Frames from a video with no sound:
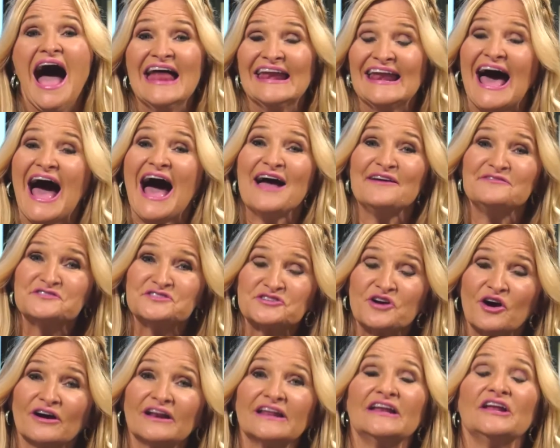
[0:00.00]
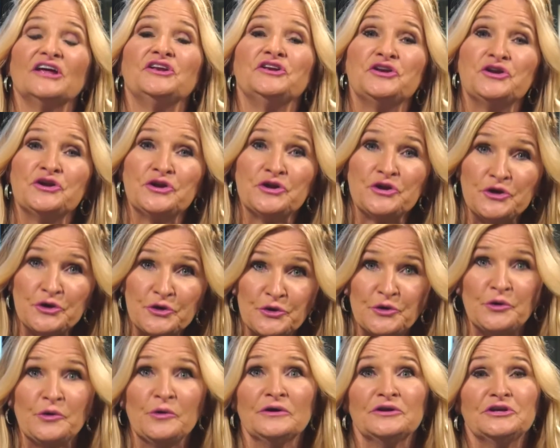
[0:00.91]
And I've started a
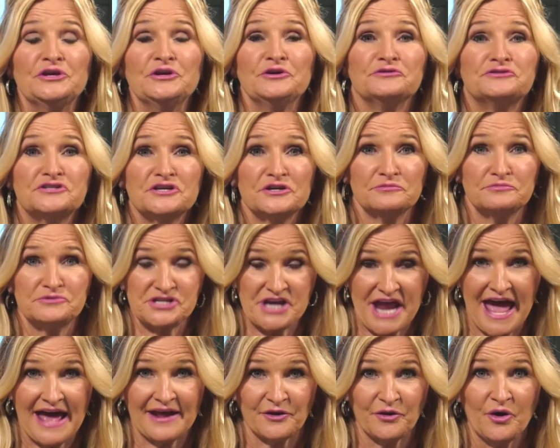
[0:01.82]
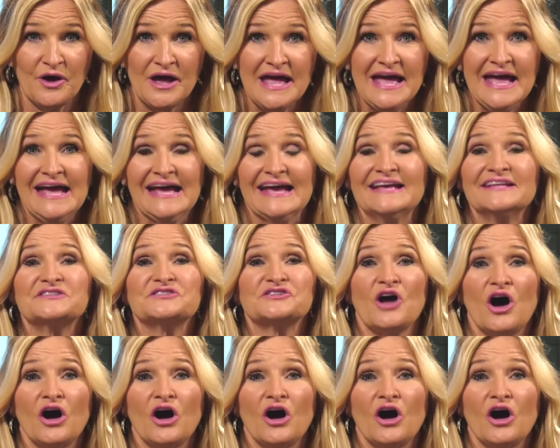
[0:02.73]
new YouTube channel. It's